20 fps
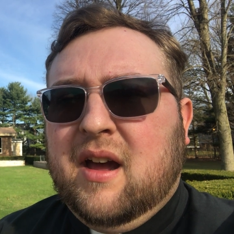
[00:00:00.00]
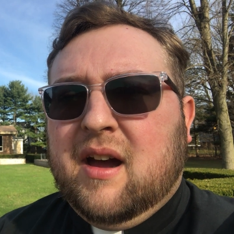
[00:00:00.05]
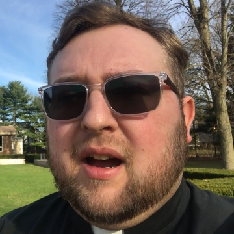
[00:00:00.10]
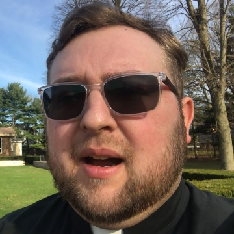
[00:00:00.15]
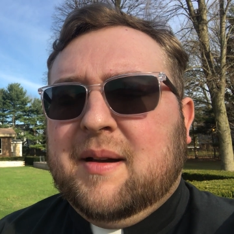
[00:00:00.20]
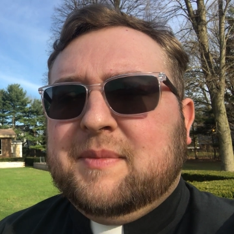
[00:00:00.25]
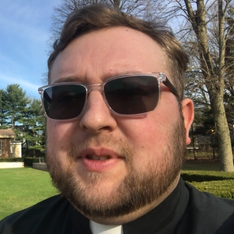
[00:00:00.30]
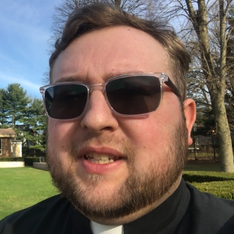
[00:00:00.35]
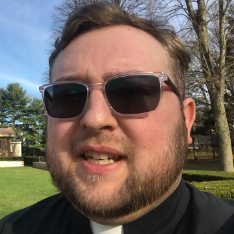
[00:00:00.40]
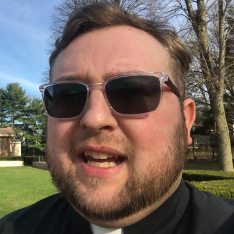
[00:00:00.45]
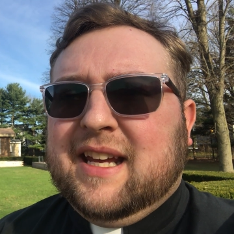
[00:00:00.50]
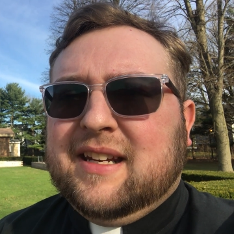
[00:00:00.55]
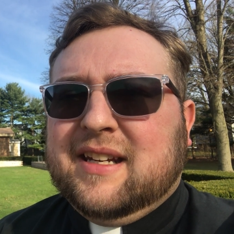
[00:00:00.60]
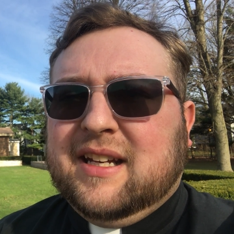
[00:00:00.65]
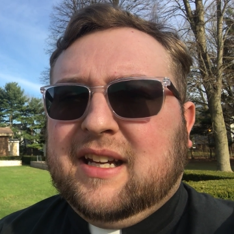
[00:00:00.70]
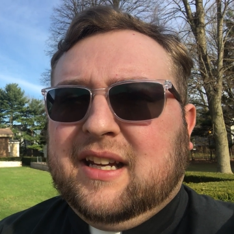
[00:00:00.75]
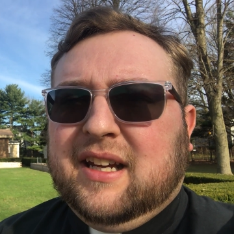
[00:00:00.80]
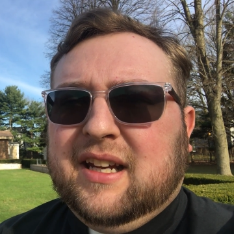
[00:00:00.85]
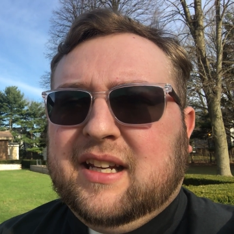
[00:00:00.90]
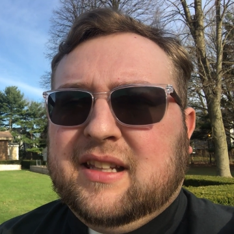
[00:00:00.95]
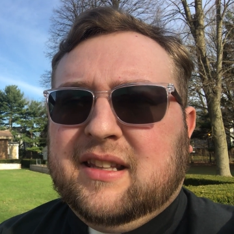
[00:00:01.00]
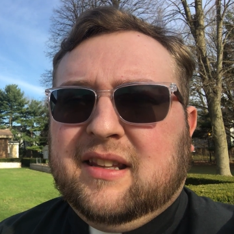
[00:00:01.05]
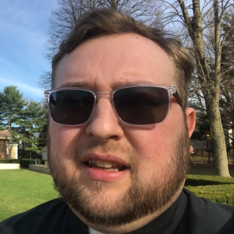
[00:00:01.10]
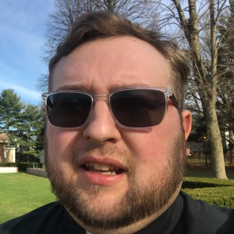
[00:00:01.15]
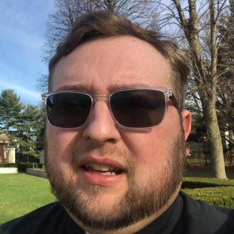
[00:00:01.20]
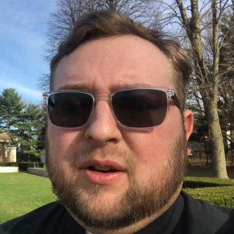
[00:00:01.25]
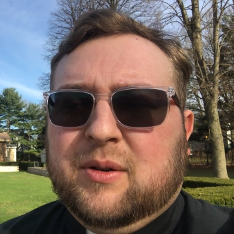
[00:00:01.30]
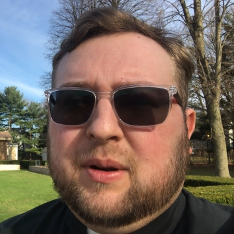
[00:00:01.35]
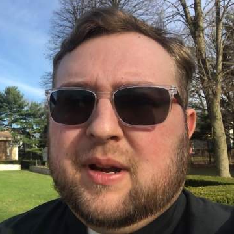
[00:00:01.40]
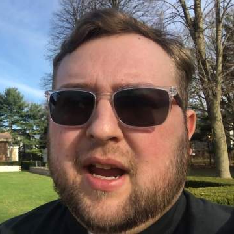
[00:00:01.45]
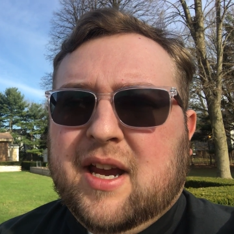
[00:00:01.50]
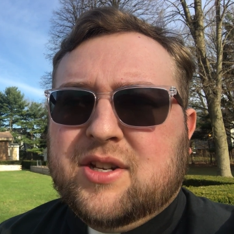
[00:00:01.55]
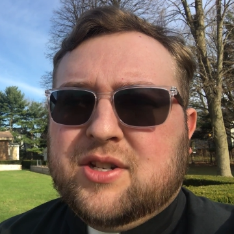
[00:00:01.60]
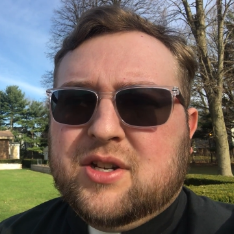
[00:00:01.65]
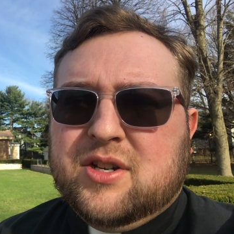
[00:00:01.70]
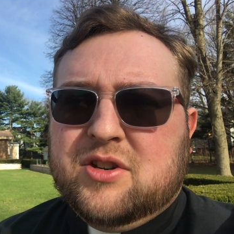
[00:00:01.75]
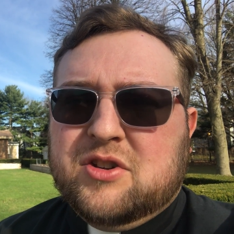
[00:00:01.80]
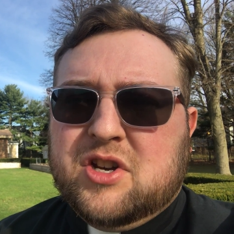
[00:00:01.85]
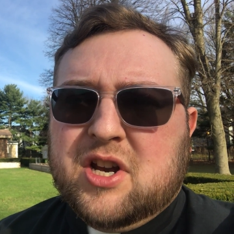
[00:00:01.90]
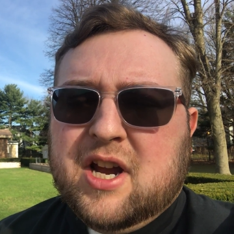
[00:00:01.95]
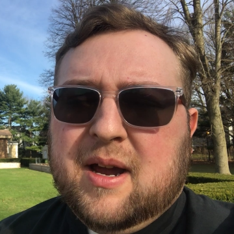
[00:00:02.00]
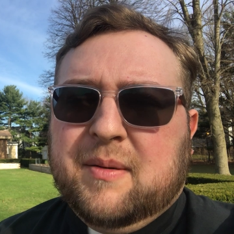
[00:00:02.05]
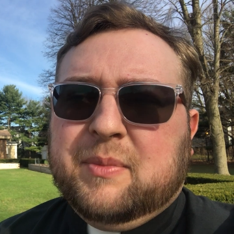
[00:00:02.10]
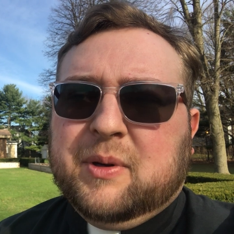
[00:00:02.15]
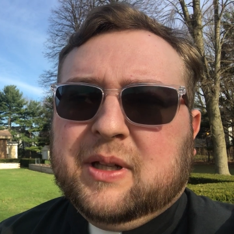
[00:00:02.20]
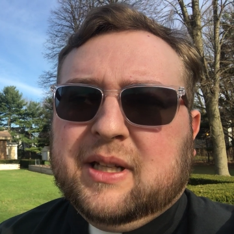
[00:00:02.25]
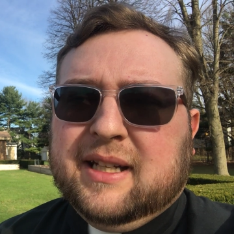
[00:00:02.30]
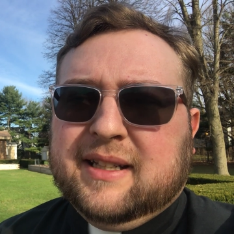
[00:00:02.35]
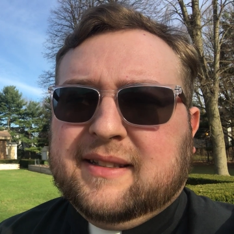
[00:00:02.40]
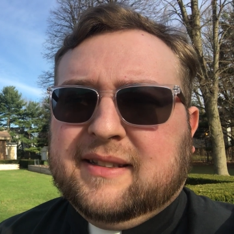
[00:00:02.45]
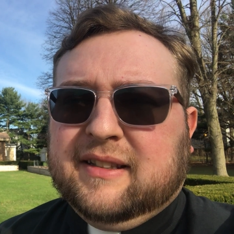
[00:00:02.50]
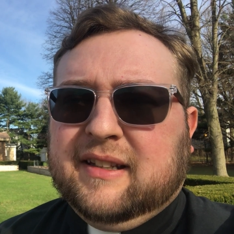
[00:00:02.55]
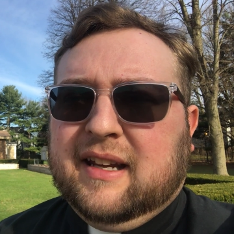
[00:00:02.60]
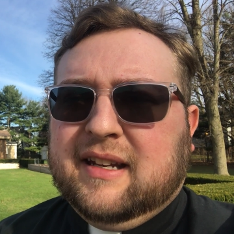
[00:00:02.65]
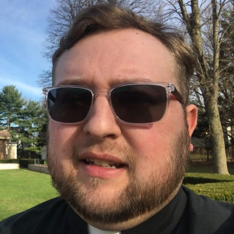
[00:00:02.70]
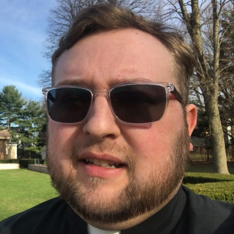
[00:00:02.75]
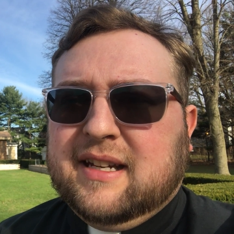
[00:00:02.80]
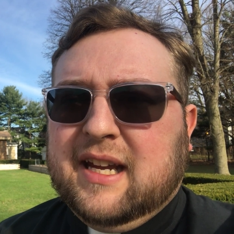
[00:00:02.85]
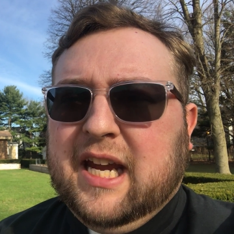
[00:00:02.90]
I'm standing in the Creation Chapel at St.